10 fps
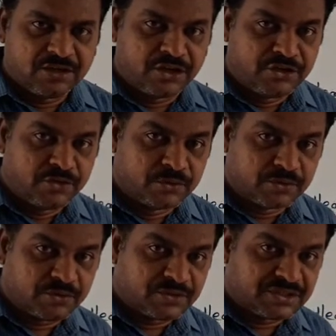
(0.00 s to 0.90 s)
a
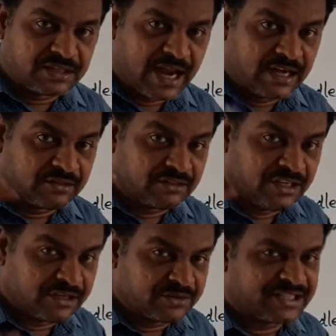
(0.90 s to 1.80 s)
new and a
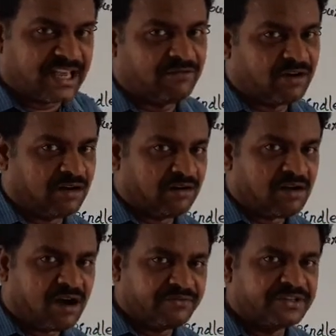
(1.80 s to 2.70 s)
thick cell wall
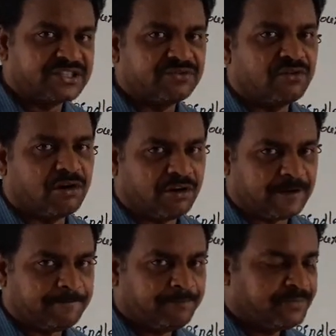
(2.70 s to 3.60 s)
of its own.